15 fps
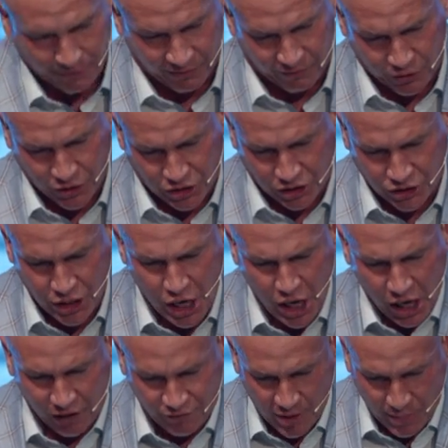verses
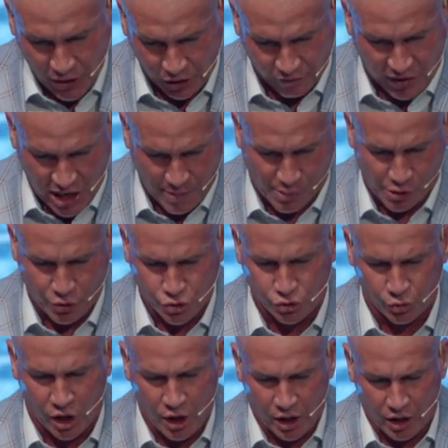of the book of Hebrews,
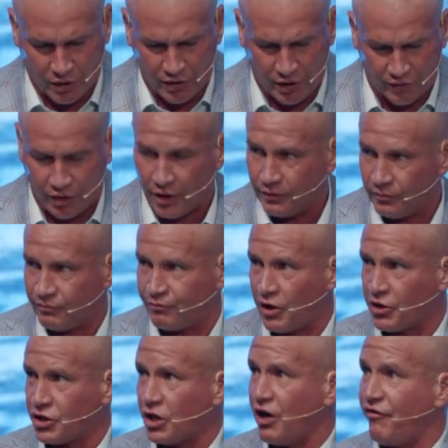uh, the, the
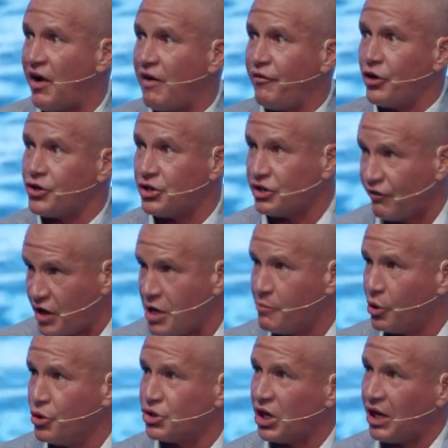first 35 verses of
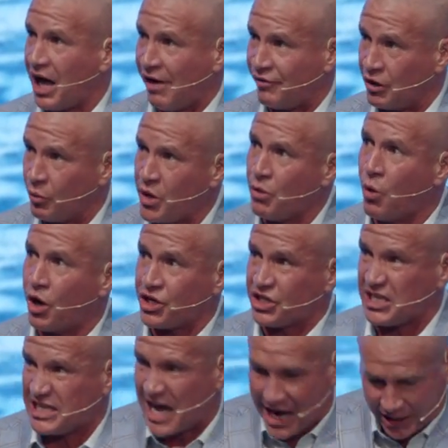Hebrews 11. We want to
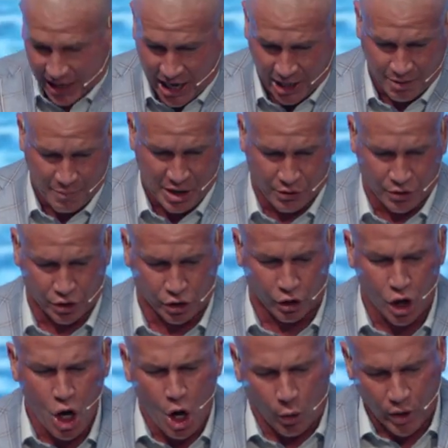see that kind of miracle.
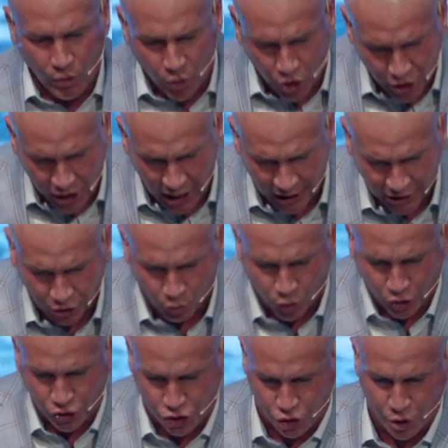We want God to
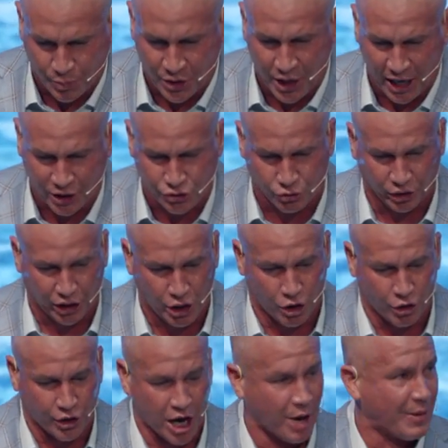work supernaturally
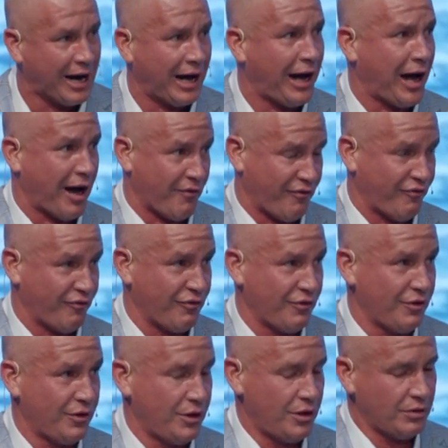on our behalf.
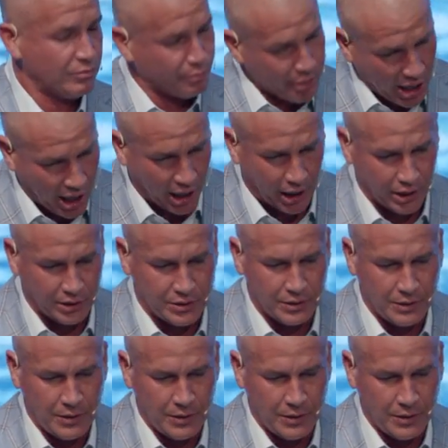But